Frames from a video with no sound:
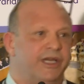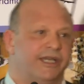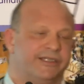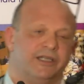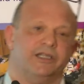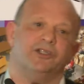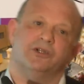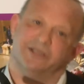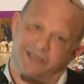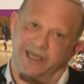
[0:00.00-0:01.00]
It's certainly true
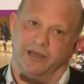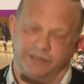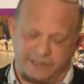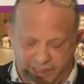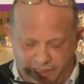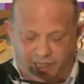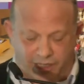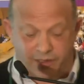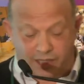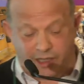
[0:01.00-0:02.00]
to say, I would say,
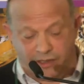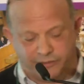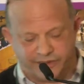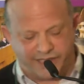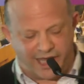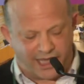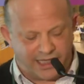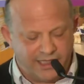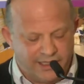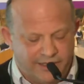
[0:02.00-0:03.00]
I, I would
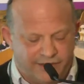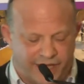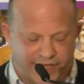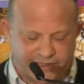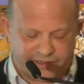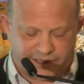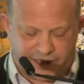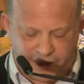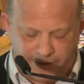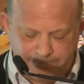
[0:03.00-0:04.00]
say that
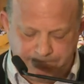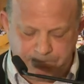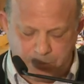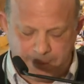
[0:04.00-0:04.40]
um,